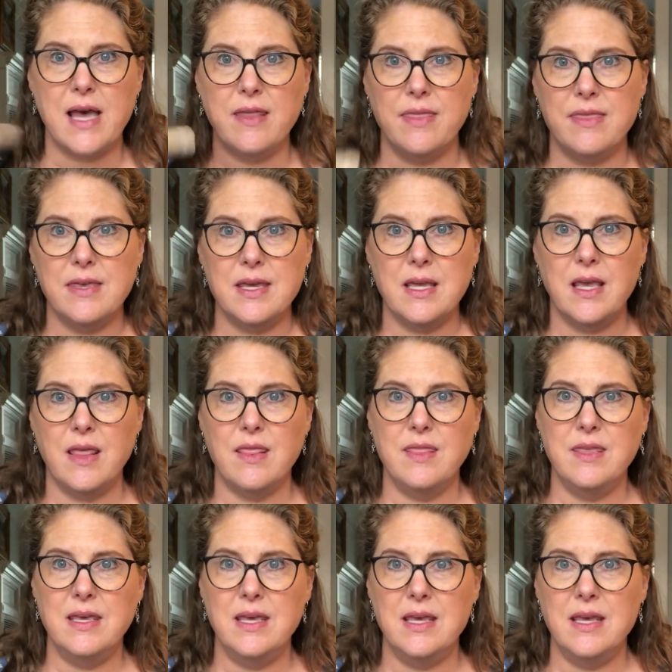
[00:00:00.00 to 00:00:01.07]
I think
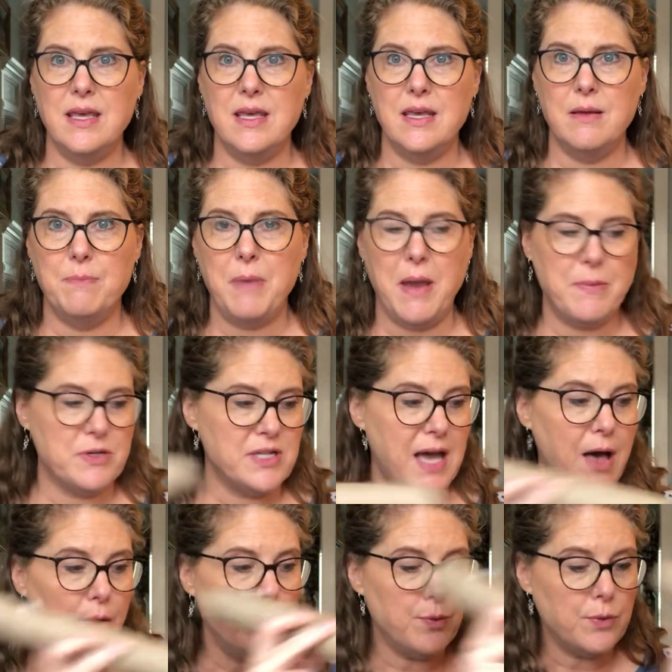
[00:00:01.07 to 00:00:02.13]
the paper
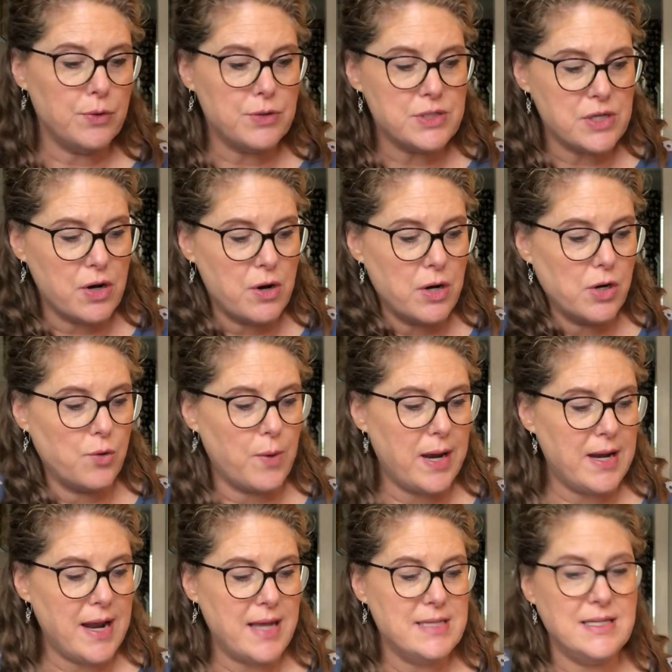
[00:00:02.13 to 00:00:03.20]
towel rolls are a
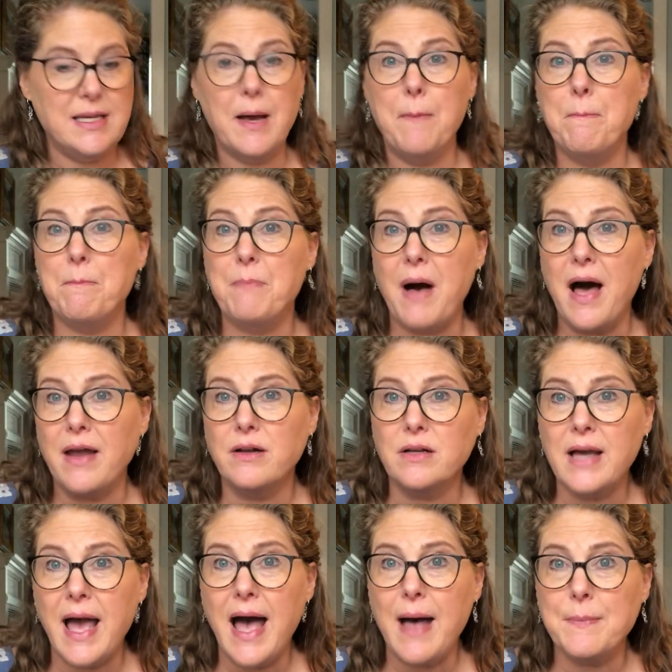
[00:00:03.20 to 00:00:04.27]
great idea. Bottle
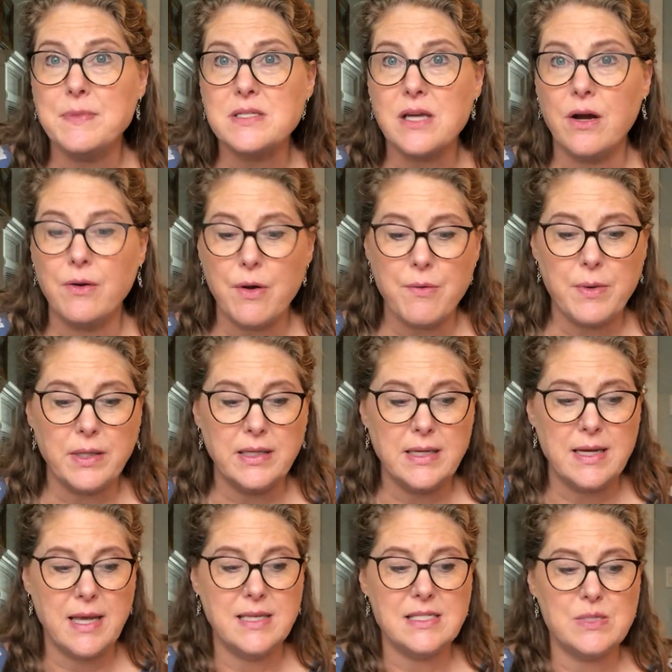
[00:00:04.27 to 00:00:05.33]
caps are a
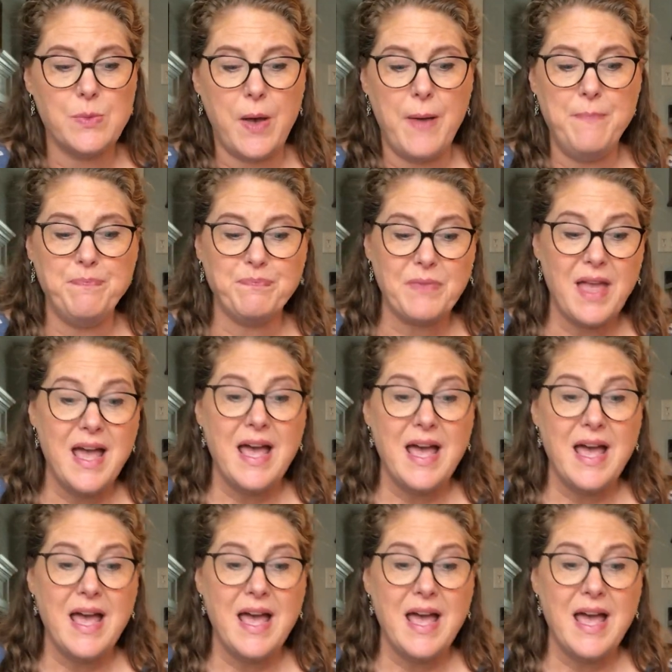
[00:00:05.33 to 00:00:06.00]
really nice one.